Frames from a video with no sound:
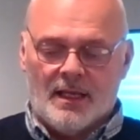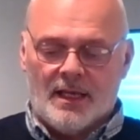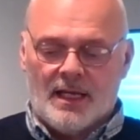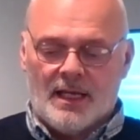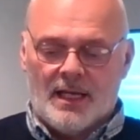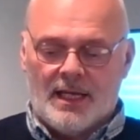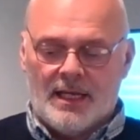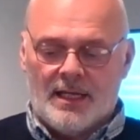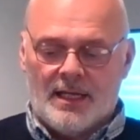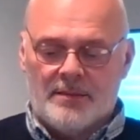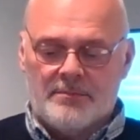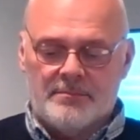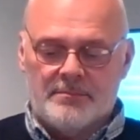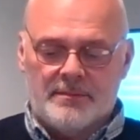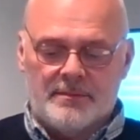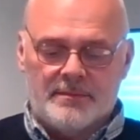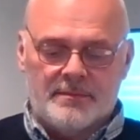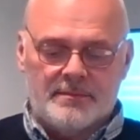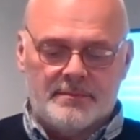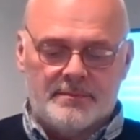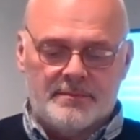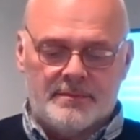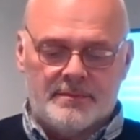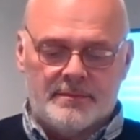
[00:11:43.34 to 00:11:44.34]
Um,
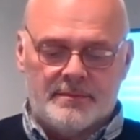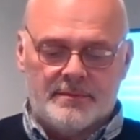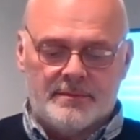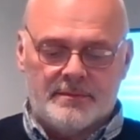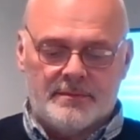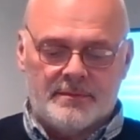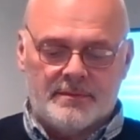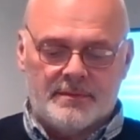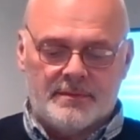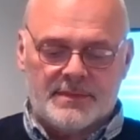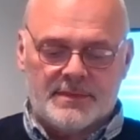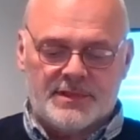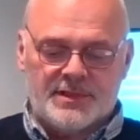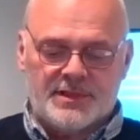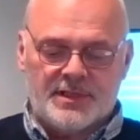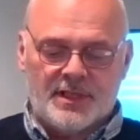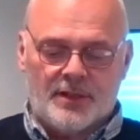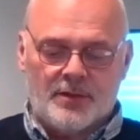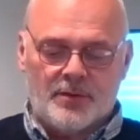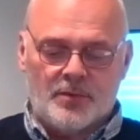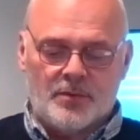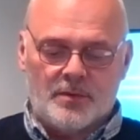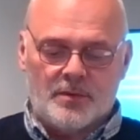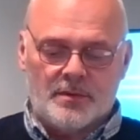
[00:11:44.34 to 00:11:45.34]

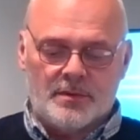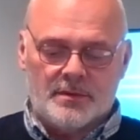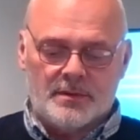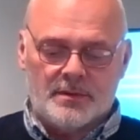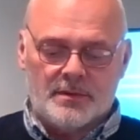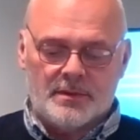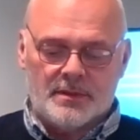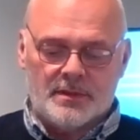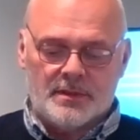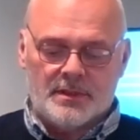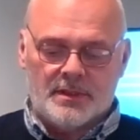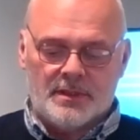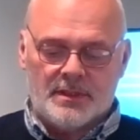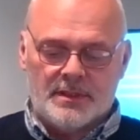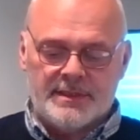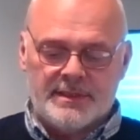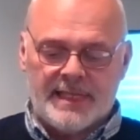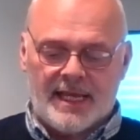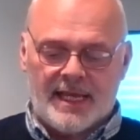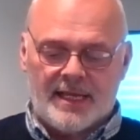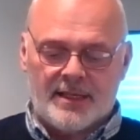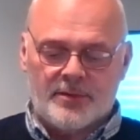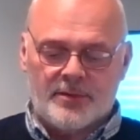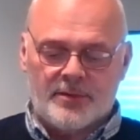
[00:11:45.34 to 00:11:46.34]
so
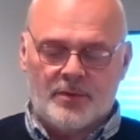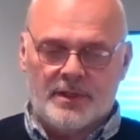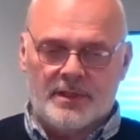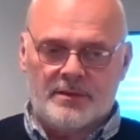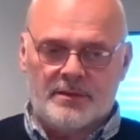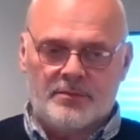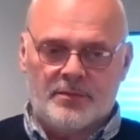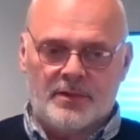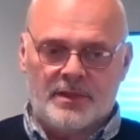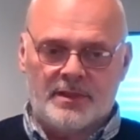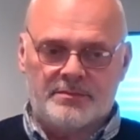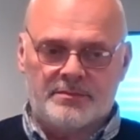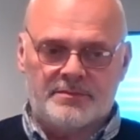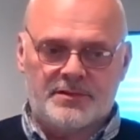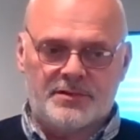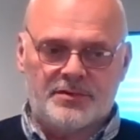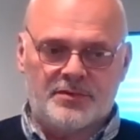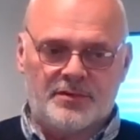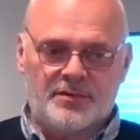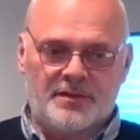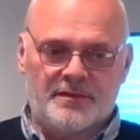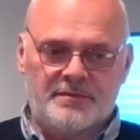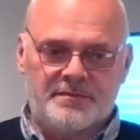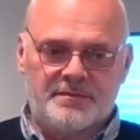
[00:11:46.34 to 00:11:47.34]
now we're, we're
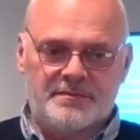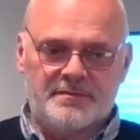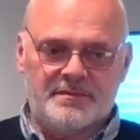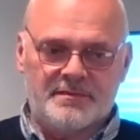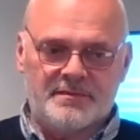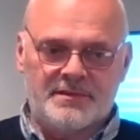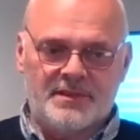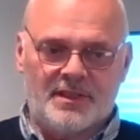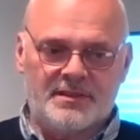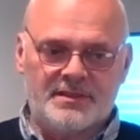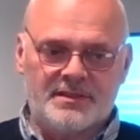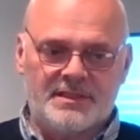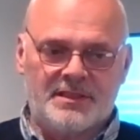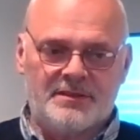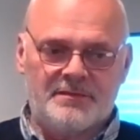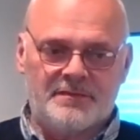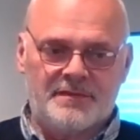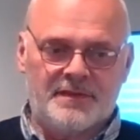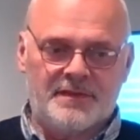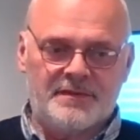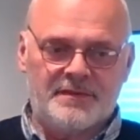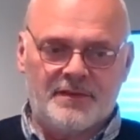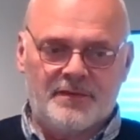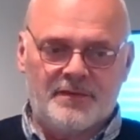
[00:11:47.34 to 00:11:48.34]
sort of
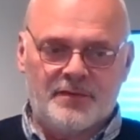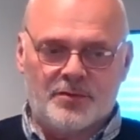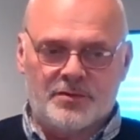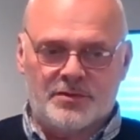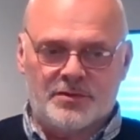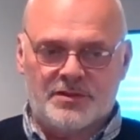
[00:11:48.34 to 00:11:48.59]
1954.